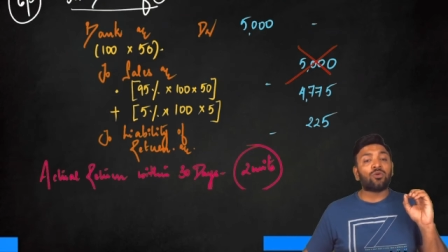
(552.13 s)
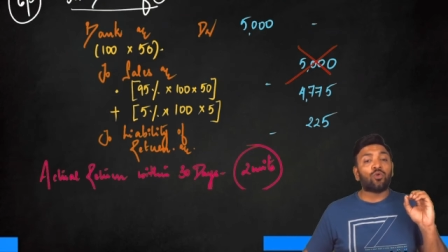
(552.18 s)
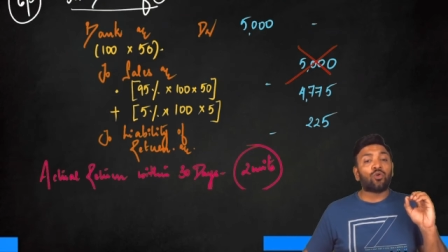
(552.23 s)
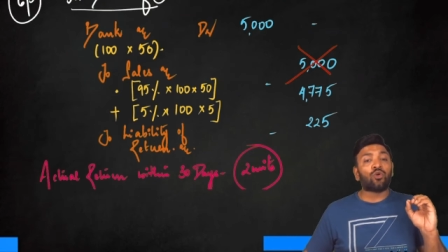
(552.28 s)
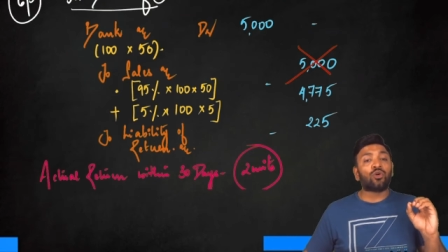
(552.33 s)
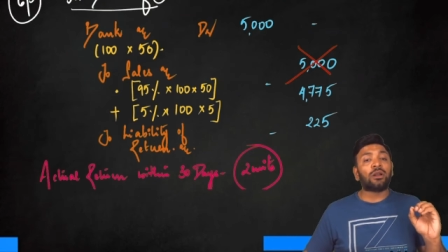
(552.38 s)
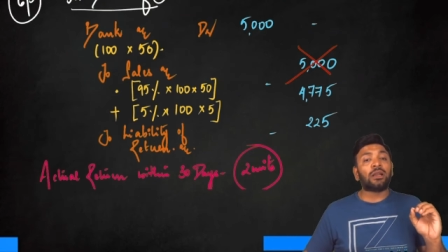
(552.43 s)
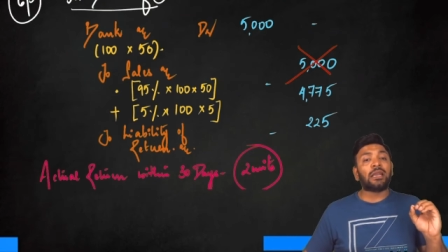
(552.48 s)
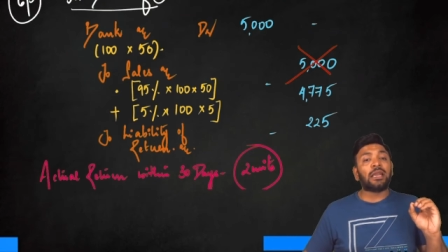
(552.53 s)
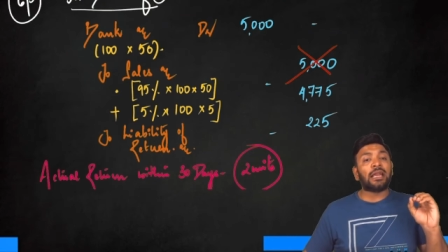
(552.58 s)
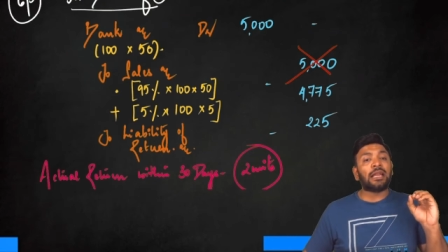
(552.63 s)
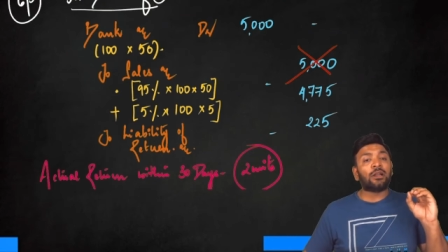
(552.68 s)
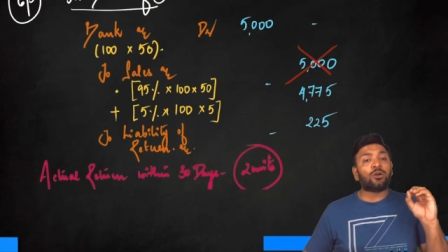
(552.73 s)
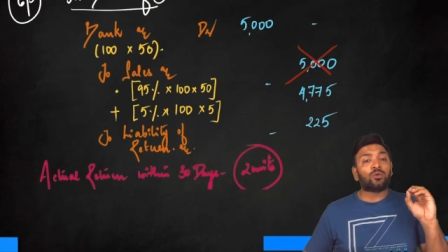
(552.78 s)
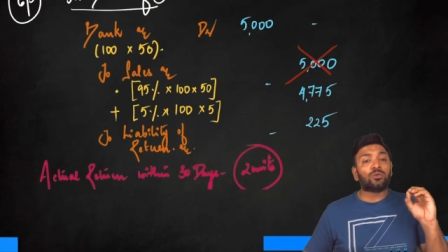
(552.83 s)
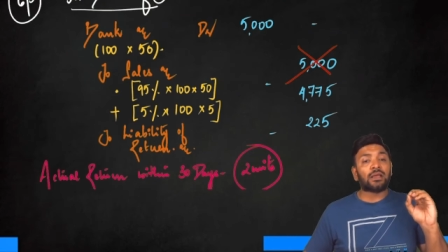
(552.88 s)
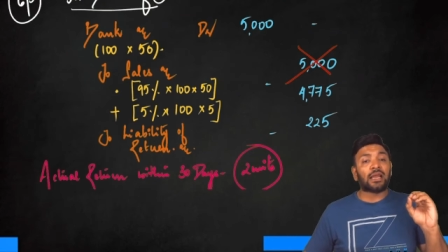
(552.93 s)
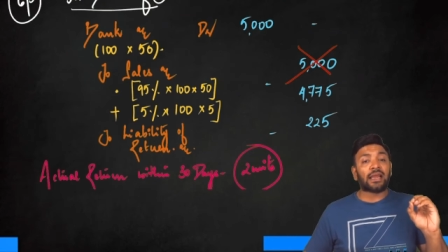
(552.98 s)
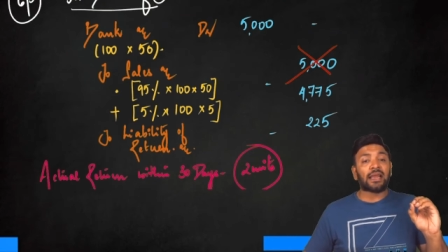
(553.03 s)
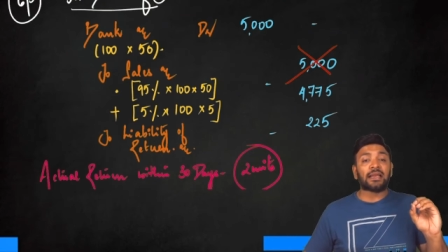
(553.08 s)
only to
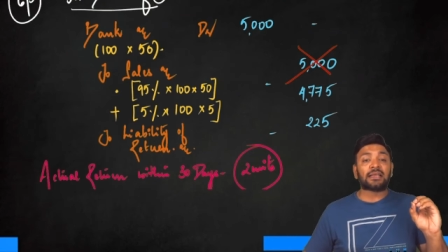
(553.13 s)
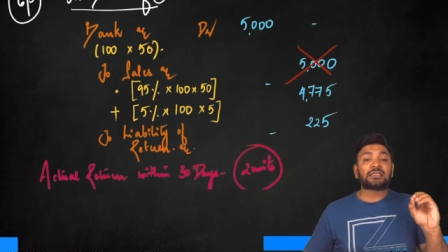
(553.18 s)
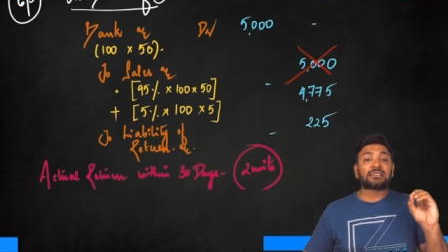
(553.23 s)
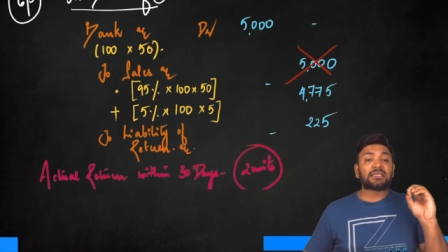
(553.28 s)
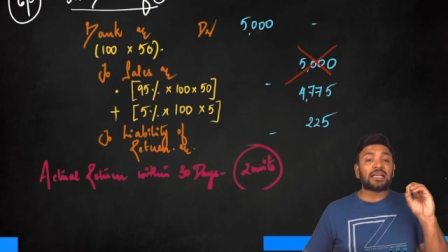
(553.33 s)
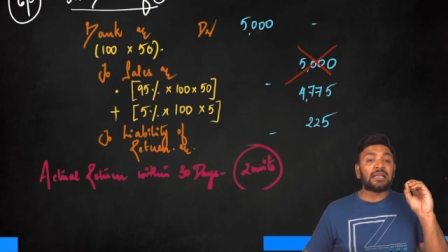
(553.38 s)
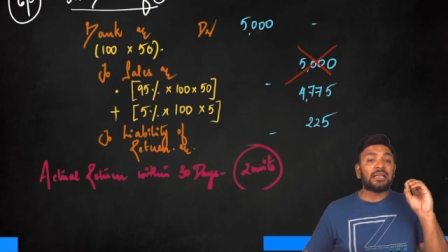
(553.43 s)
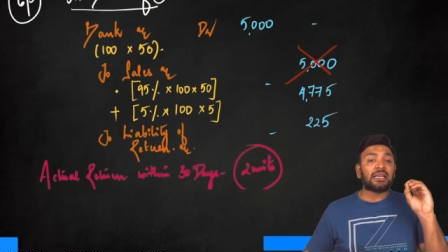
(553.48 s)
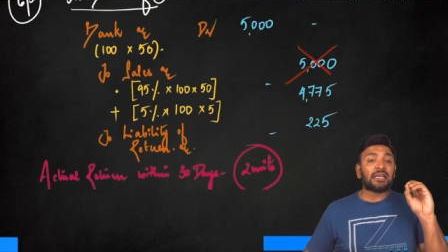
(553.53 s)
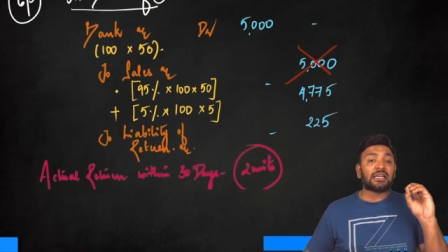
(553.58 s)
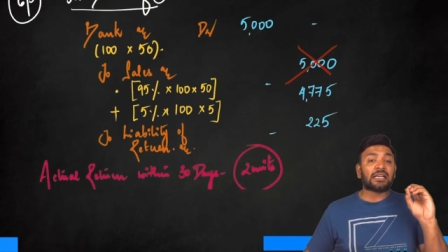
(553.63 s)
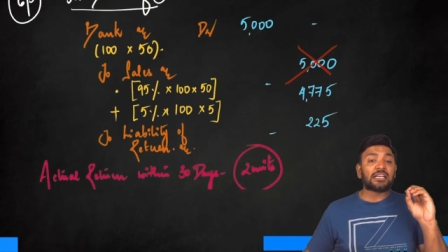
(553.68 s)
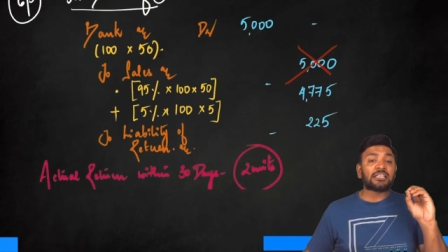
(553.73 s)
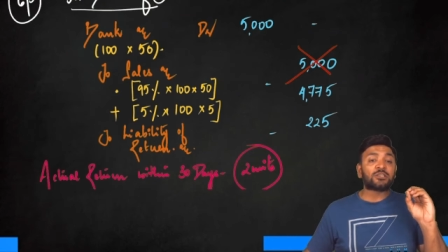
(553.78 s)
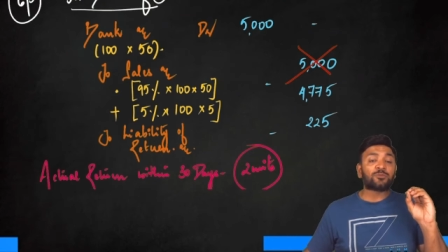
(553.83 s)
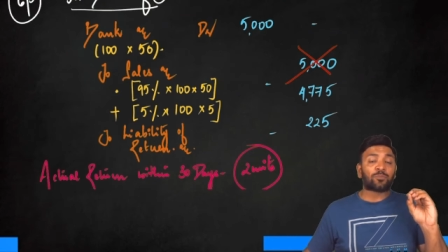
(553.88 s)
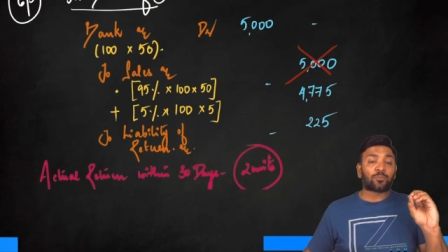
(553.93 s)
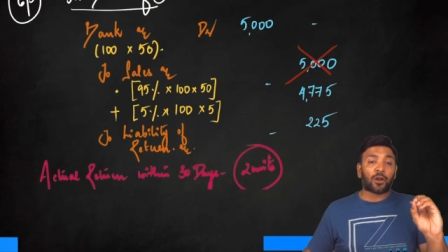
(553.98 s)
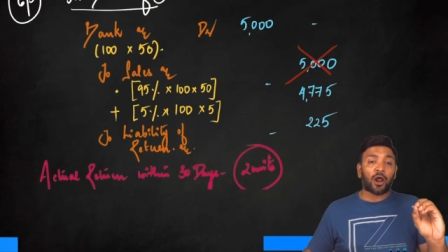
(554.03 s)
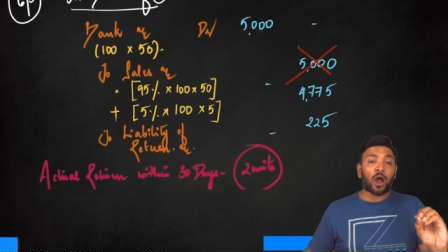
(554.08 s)
the extent it is
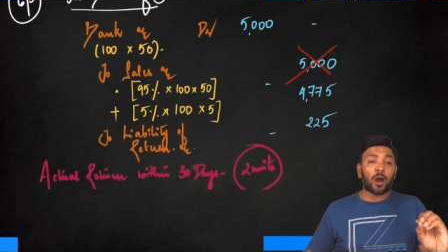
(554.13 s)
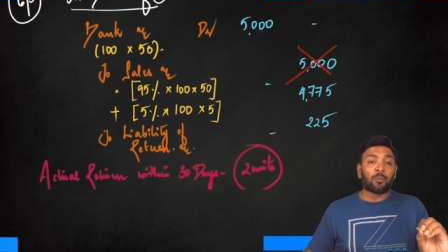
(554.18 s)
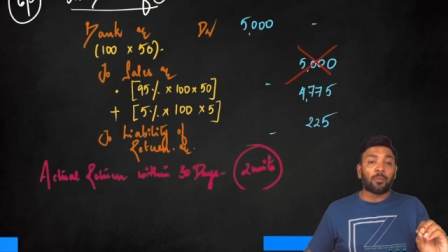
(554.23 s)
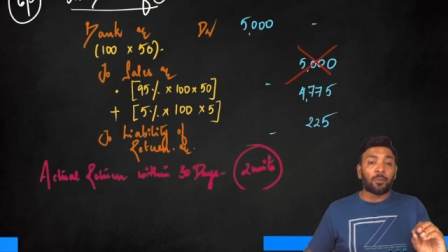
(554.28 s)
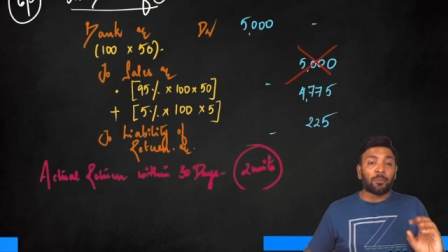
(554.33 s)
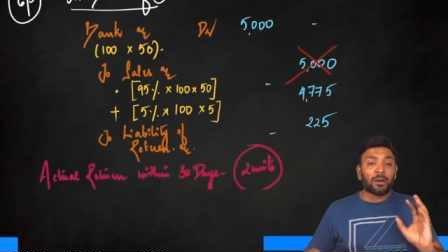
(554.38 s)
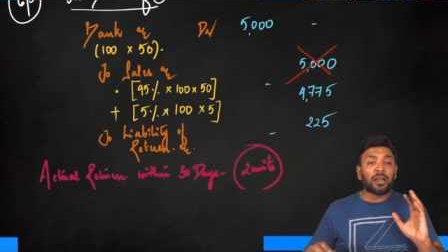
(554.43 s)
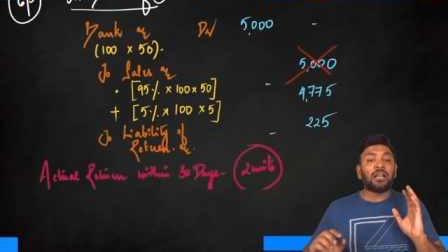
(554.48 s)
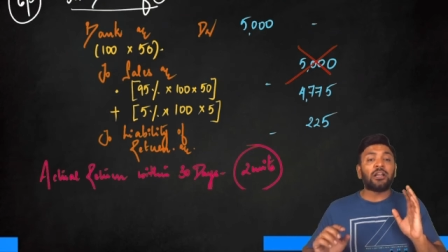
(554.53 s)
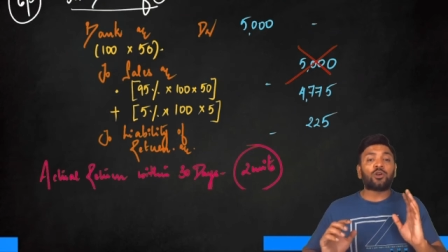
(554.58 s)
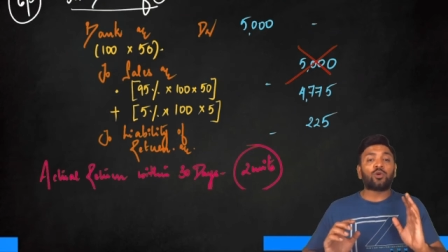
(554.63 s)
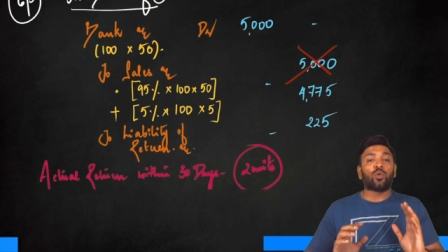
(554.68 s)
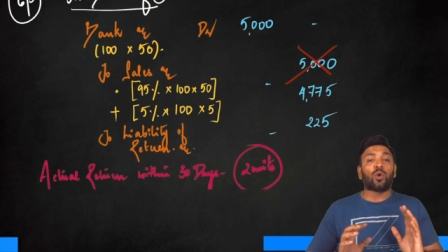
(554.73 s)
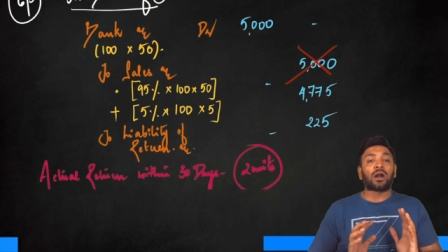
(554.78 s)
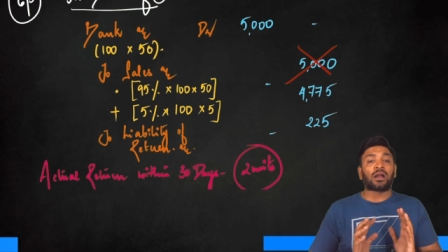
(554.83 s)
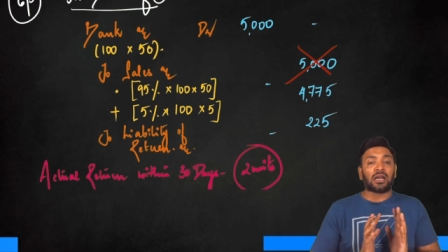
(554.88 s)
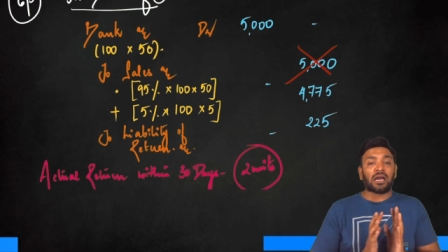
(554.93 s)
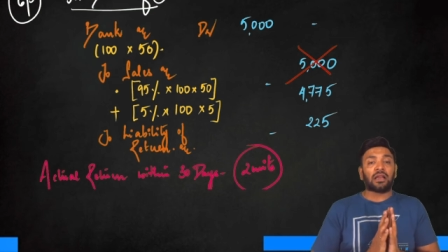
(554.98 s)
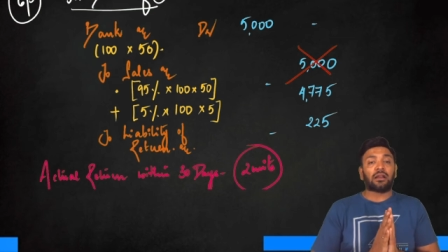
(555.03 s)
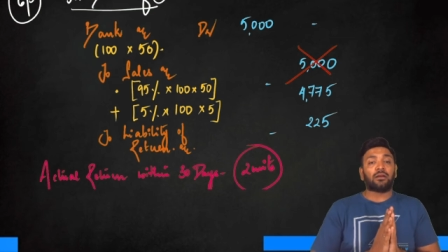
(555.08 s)
probable to
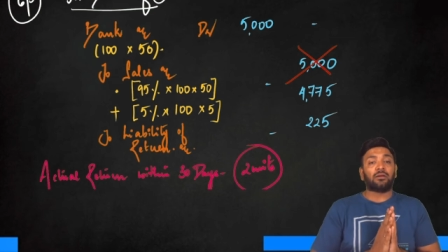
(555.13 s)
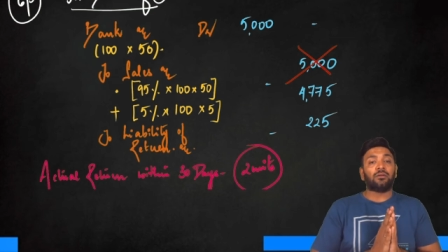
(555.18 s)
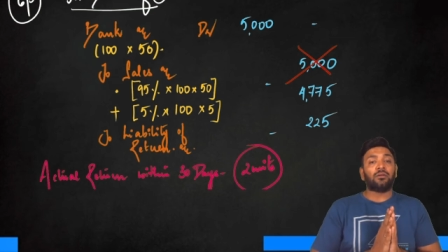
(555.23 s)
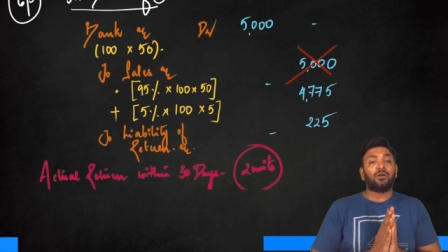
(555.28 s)
occur.